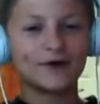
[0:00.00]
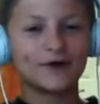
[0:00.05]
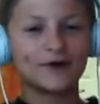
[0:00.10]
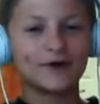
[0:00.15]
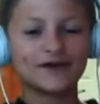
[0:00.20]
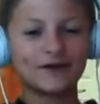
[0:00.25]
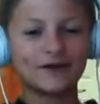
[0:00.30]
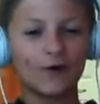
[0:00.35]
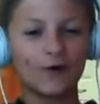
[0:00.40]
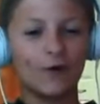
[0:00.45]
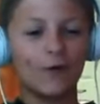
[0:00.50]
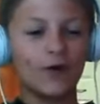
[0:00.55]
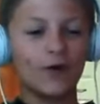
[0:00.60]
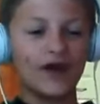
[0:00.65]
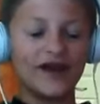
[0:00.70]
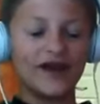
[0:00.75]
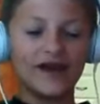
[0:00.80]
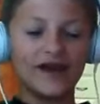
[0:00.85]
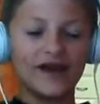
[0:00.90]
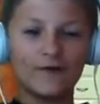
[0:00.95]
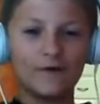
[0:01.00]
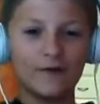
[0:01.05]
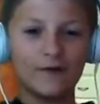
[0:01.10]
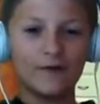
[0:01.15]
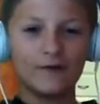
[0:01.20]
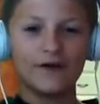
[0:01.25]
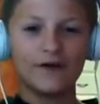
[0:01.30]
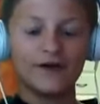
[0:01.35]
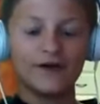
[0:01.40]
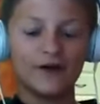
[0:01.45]
So I guess the Wii
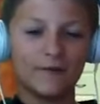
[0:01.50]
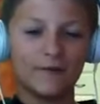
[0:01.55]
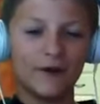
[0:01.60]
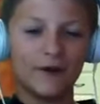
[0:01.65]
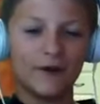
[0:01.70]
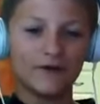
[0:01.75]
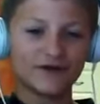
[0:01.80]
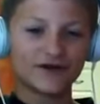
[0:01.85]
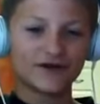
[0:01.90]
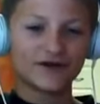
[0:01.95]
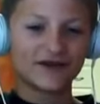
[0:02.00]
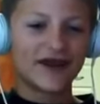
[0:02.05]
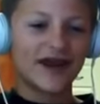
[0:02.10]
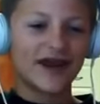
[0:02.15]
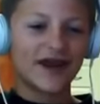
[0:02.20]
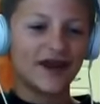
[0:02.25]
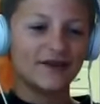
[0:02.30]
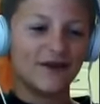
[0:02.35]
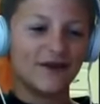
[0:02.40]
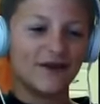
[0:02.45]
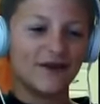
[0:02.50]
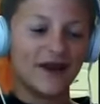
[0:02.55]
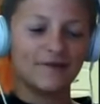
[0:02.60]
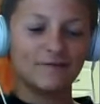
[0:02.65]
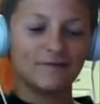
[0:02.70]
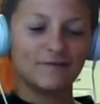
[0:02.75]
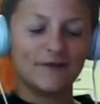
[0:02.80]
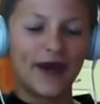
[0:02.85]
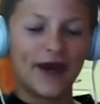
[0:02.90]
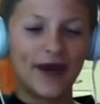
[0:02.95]
would be their most
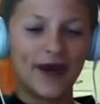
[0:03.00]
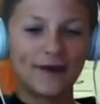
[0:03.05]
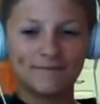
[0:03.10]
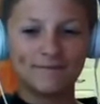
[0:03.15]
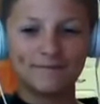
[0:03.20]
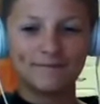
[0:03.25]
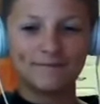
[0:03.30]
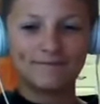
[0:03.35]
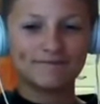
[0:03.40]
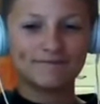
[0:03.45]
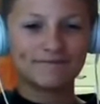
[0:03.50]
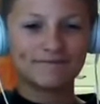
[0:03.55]
innovative name.